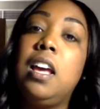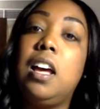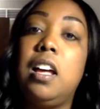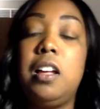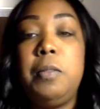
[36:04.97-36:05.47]

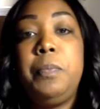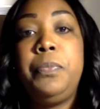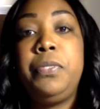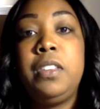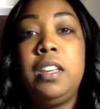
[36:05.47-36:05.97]
Um,
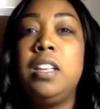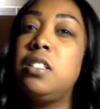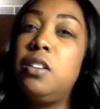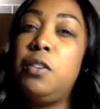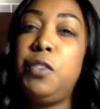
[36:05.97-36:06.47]

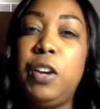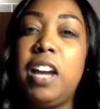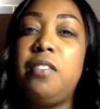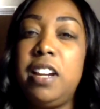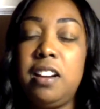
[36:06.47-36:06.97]
so if you
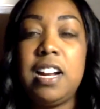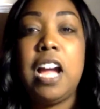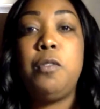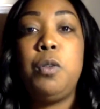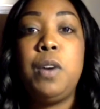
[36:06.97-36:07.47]
ever hear
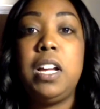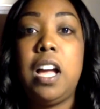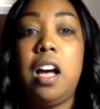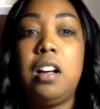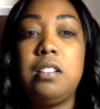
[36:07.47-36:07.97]
911
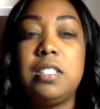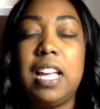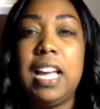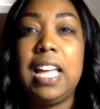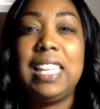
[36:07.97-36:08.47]
calls,
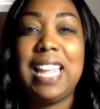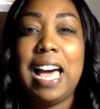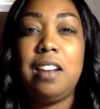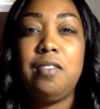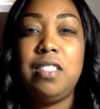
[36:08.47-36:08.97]
like a
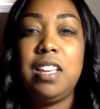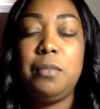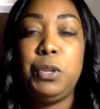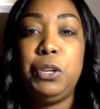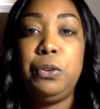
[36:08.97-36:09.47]
lot of
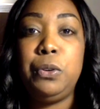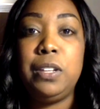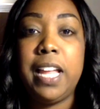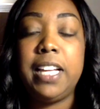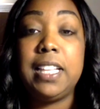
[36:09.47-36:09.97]
them,
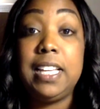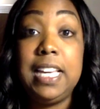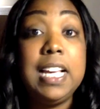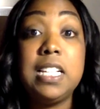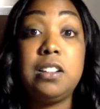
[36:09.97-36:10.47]
like the
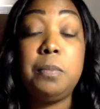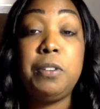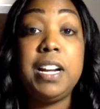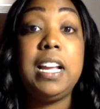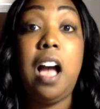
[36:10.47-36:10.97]
kids are
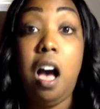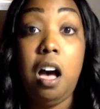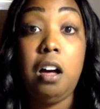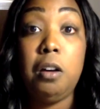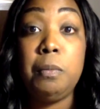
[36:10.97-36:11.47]
pretty
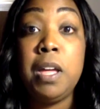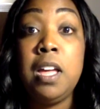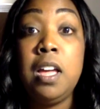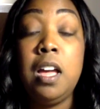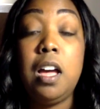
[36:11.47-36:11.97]
calm.
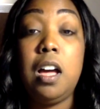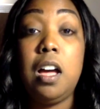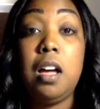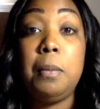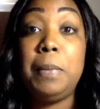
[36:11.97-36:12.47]

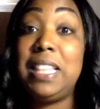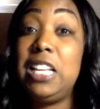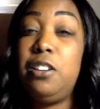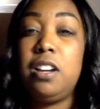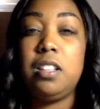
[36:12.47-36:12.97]
But then
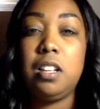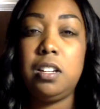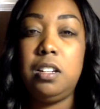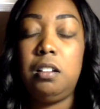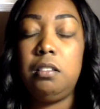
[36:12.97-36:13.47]
you hear the
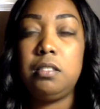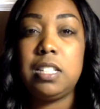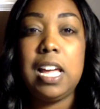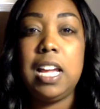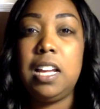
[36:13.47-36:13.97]
adults
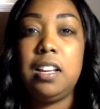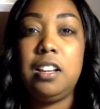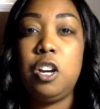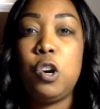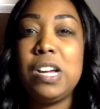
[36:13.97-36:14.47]
like
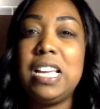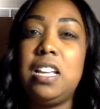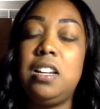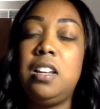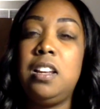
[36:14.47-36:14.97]

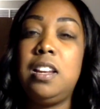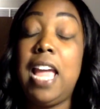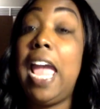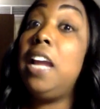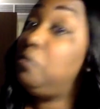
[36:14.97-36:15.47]
going
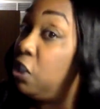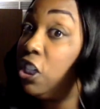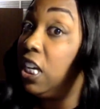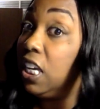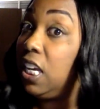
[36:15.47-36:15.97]
ape
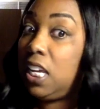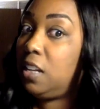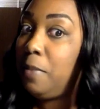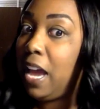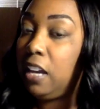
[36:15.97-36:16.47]
shit in
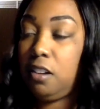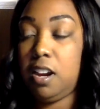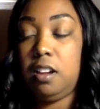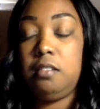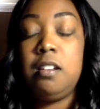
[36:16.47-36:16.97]
the
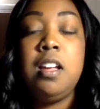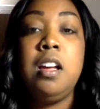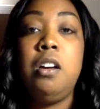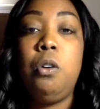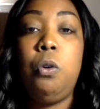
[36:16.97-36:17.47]
background.
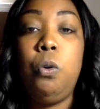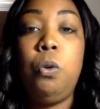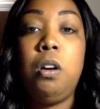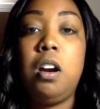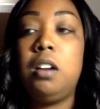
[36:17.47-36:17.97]

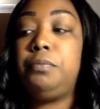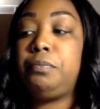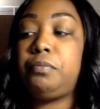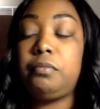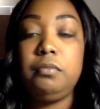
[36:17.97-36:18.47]
Or
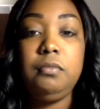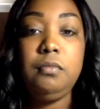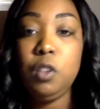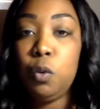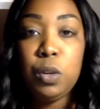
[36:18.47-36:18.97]

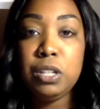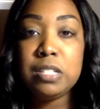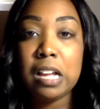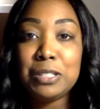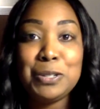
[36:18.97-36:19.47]
when you
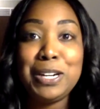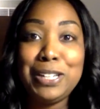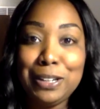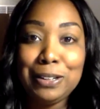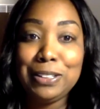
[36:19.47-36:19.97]
talk to an
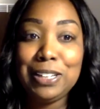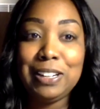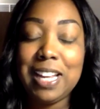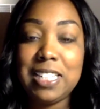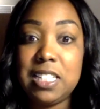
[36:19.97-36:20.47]
adult,
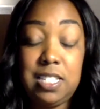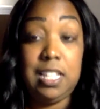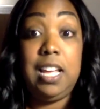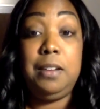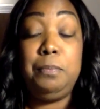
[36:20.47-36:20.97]
they just
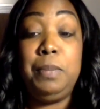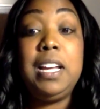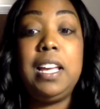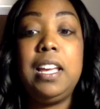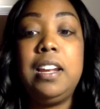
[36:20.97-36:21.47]
like
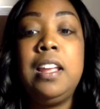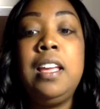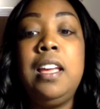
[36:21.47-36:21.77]
bugging.